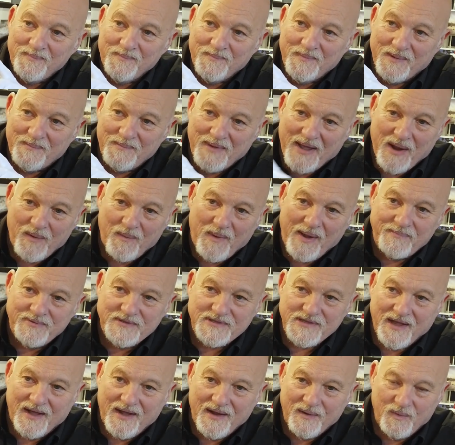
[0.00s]
but my
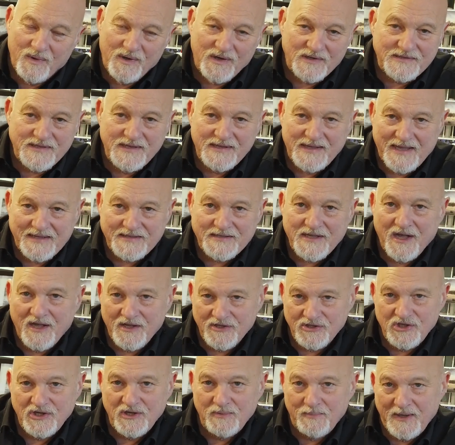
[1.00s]
website works in
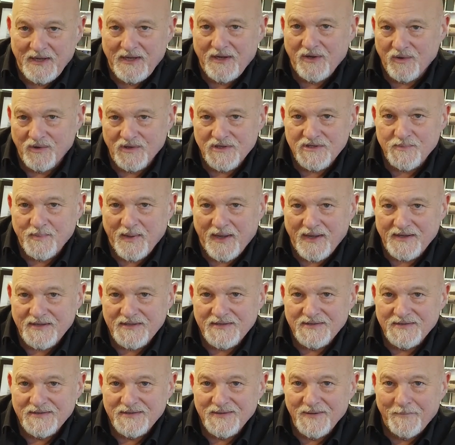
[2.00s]
sRGB colour
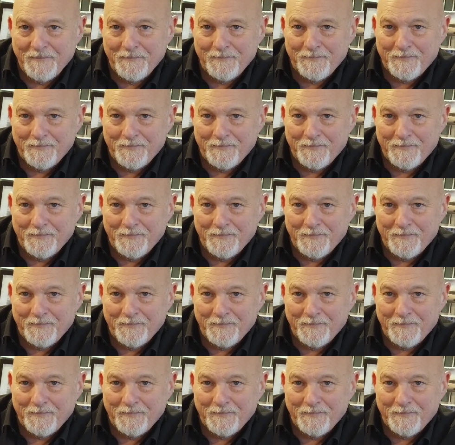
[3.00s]
space,